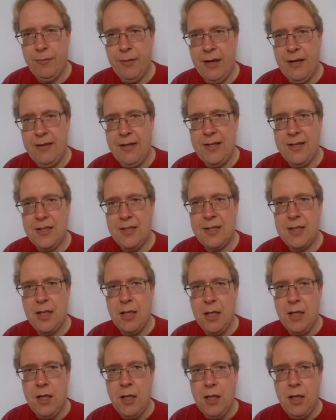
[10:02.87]
by this.
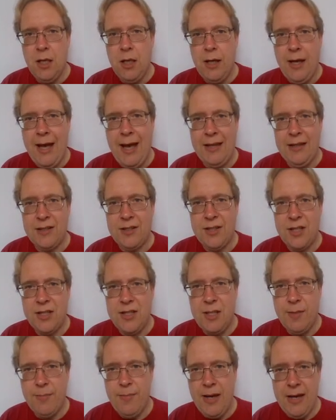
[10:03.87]
Alice's
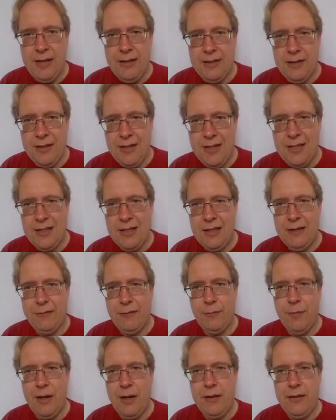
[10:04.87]
demand is
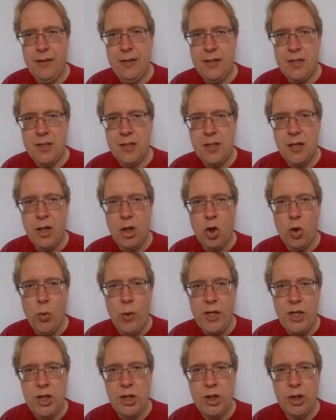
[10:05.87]
given by this.
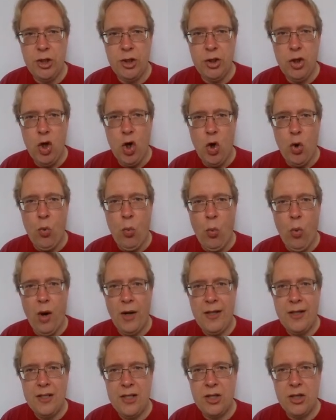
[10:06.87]
Question,
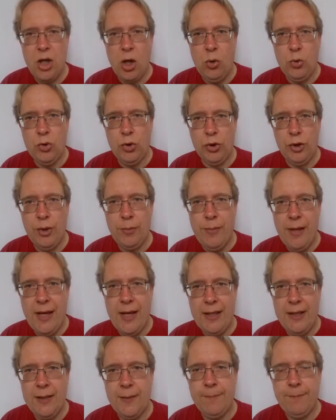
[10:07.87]
what is total
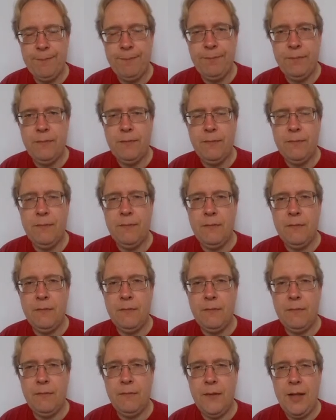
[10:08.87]
demand?
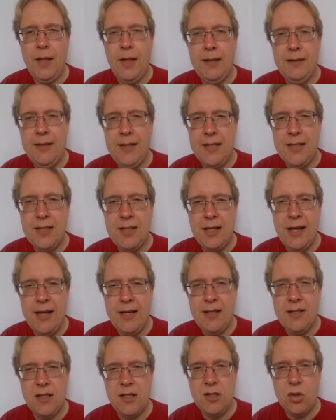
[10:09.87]
In these
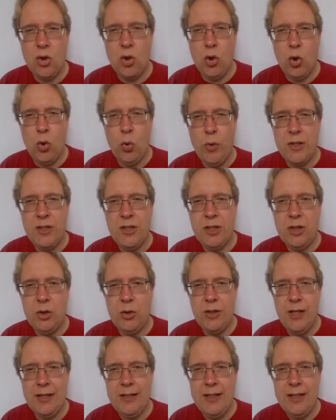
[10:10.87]
cases, always a
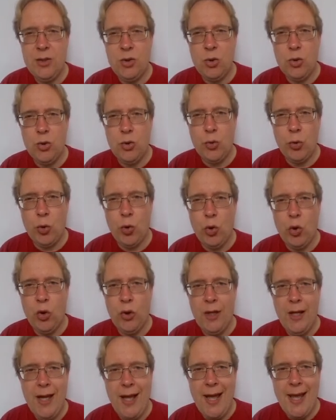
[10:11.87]
good idea to
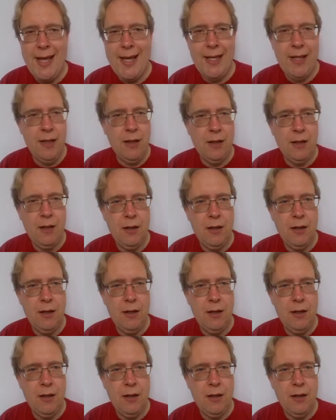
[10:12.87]
draw a